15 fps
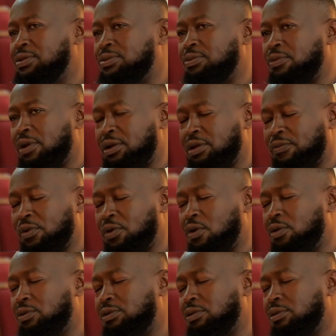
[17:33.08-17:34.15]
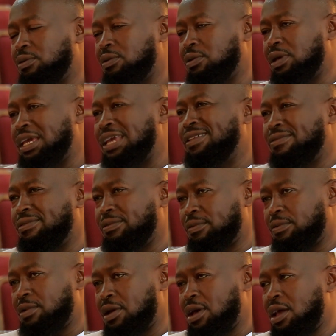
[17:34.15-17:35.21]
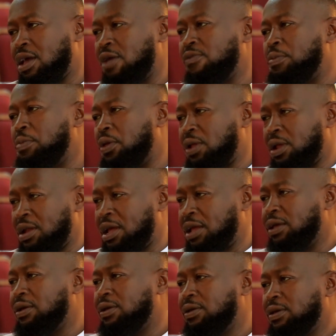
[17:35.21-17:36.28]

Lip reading: very difficult to eat a heavy meal at night.